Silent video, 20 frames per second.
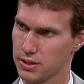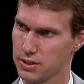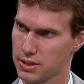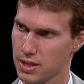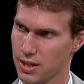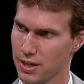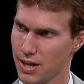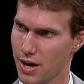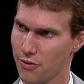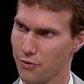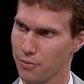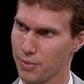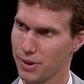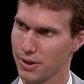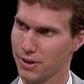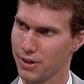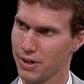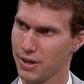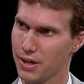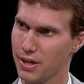in city
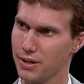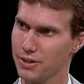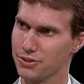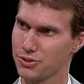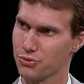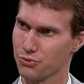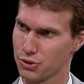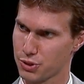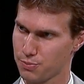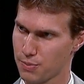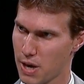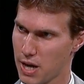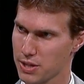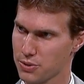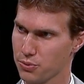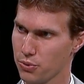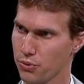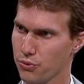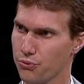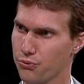government is
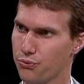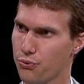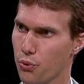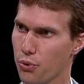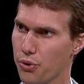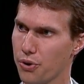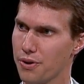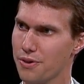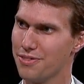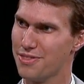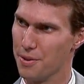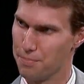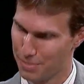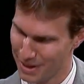responsible for the